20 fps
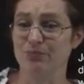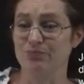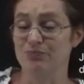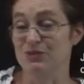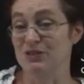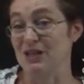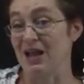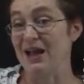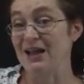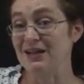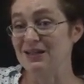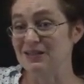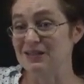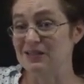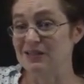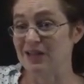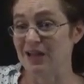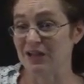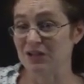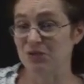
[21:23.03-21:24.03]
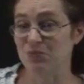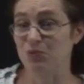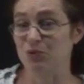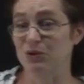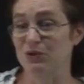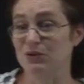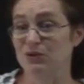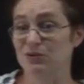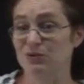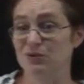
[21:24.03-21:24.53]
science textbook
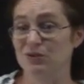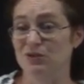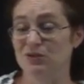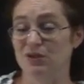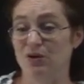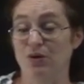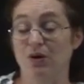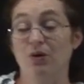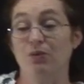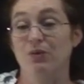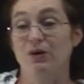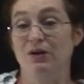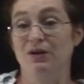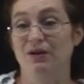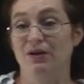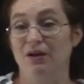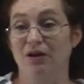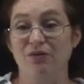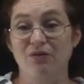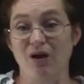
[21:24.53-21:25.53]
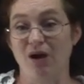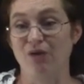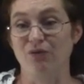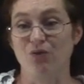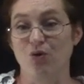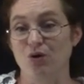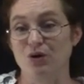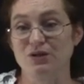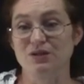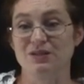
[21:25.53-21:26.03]
to just go, oh, well, oh, of
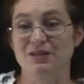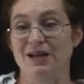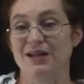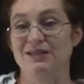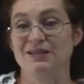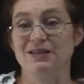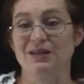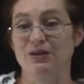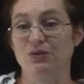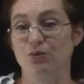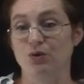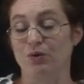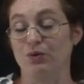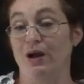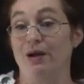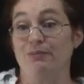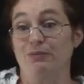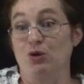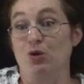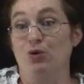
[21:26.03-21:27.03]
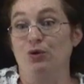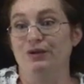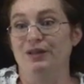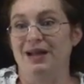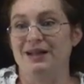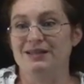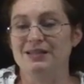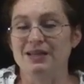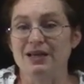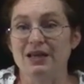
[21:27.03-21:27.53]
course that's it, or I'm told
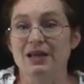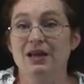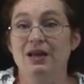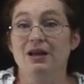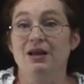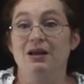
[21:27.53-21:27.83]
that's it.